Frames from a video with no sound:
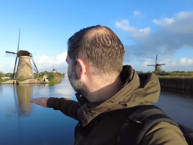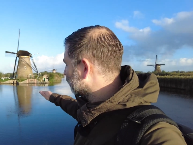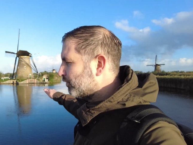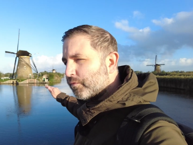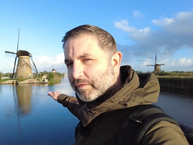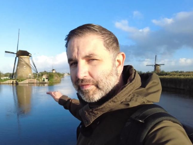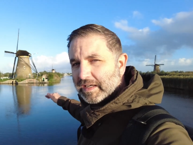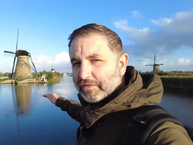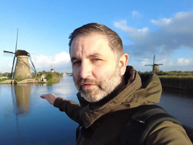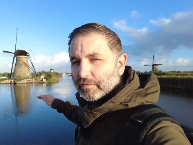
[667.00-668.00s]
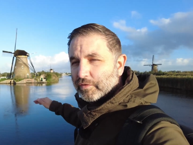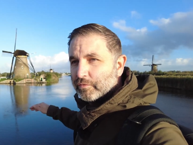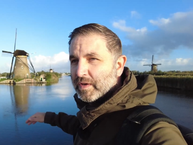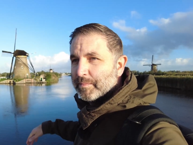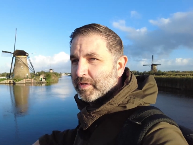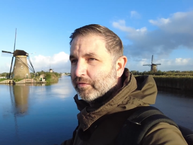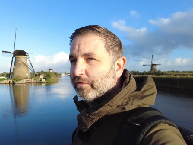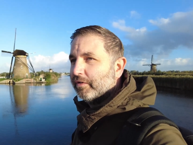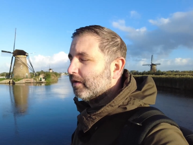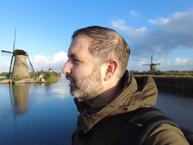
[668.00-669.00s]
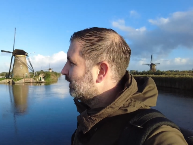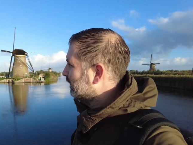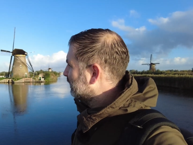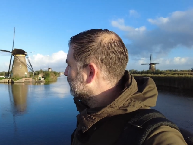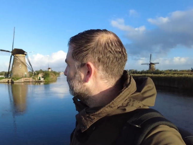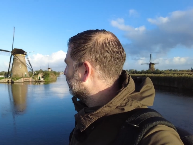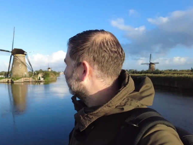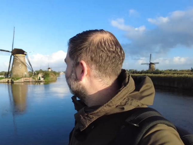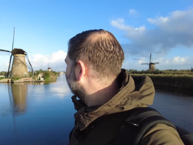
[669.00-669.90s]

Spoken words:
so no reflection of those windmills. But